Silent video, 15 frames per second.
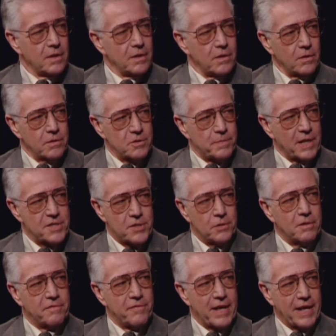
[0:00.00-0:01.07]
or special
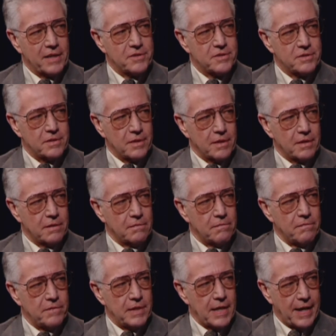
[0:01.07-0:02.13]
effects, uh,
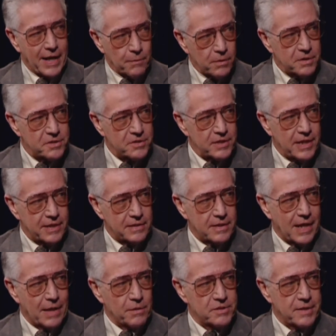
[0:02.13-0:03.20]
the iris in and
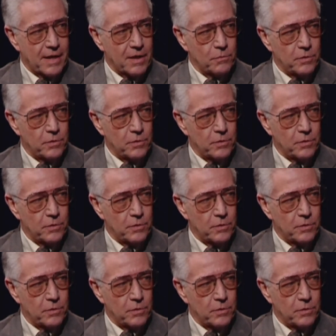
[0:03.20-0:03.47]
iris out,